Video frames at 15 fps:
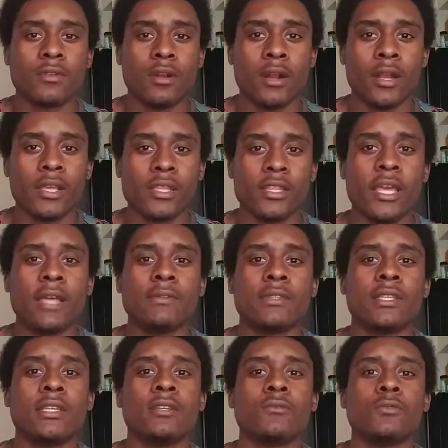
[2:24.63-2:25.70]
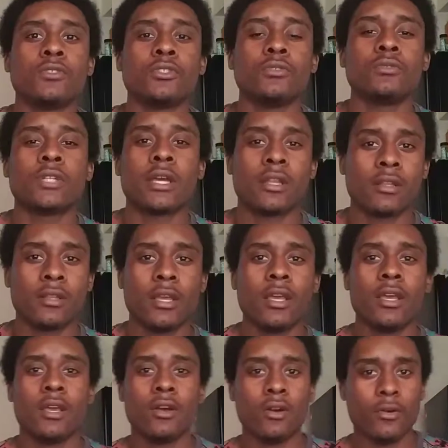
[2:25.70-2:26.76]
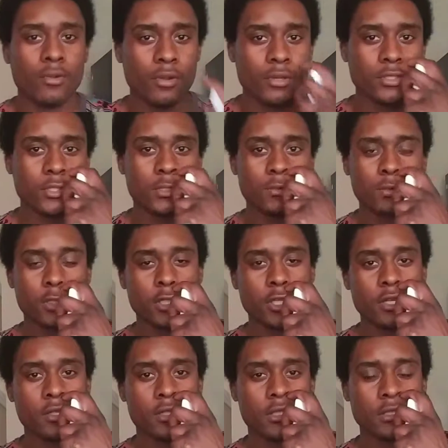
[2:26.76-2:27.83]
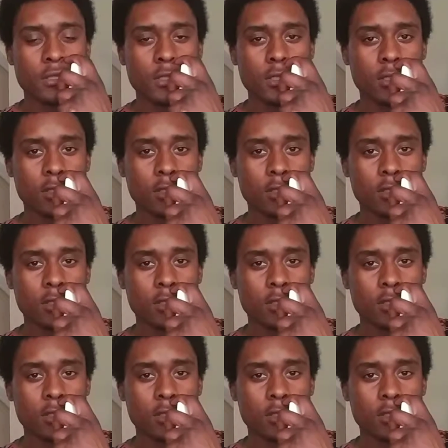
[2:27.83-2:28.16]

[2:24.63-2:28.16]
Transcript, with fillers: All right. And that thing, what you are trying to hold on to and cherish,